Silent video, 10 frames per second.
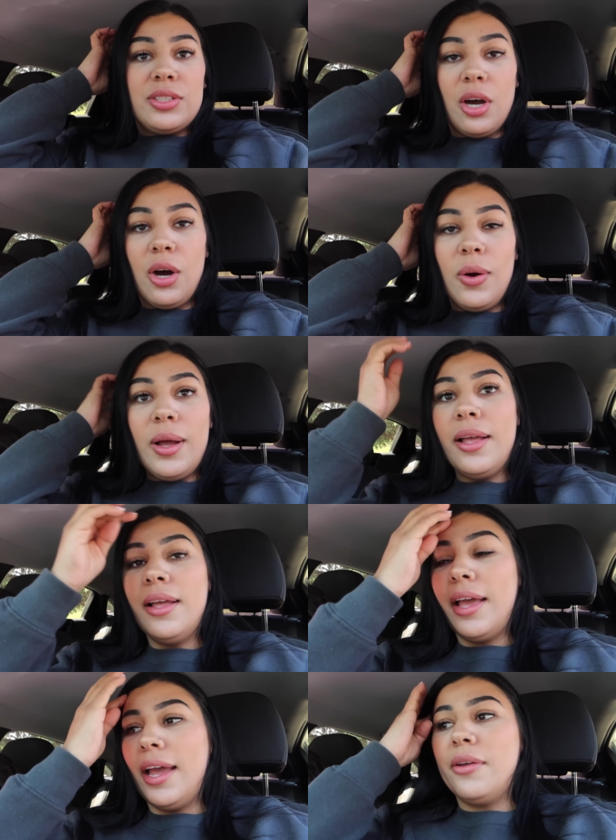So
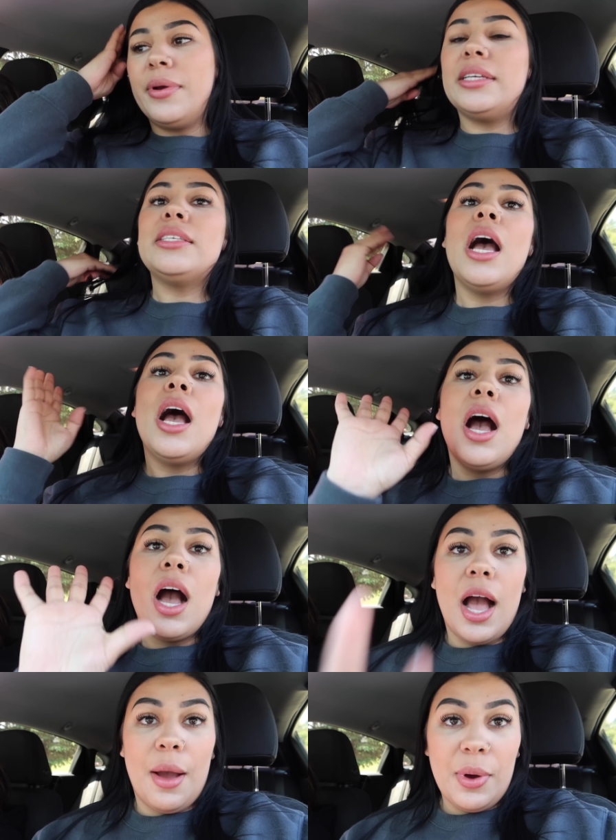anyways,
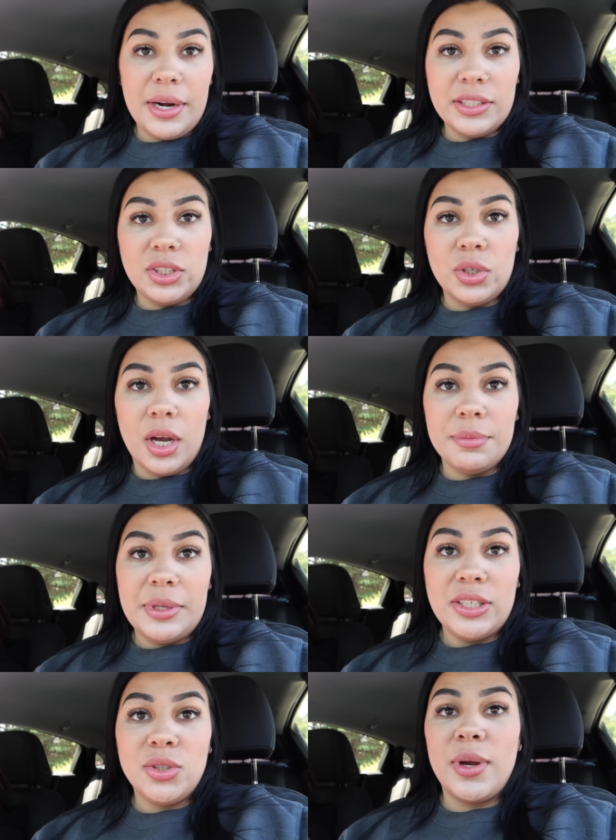I wanted to
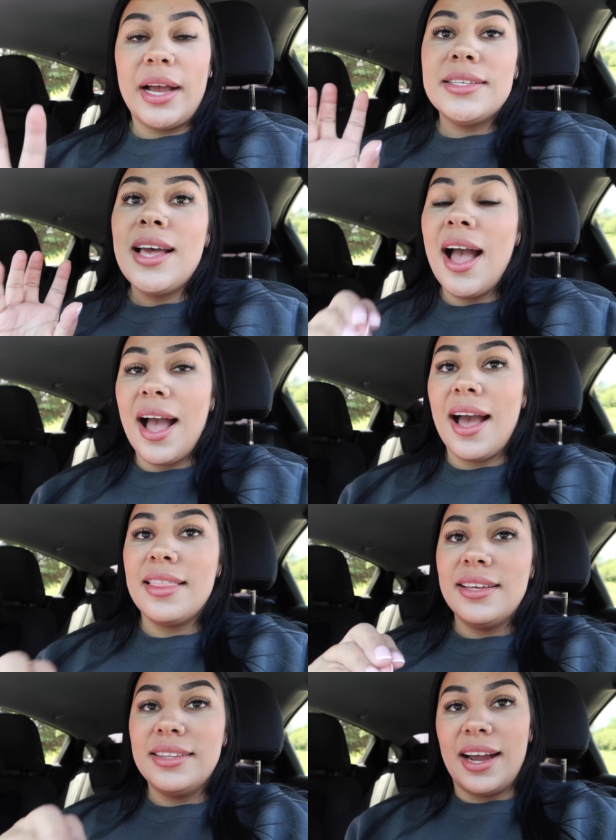update you guys
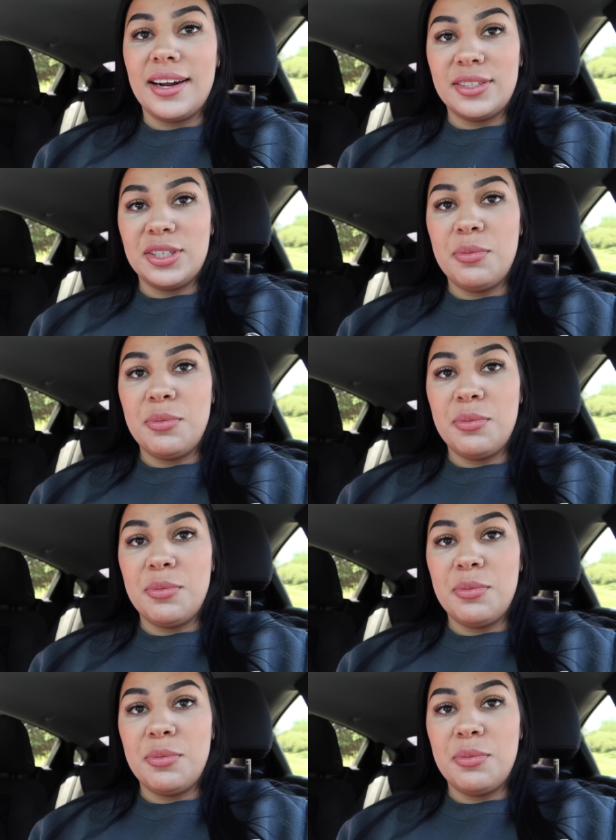on the doctor's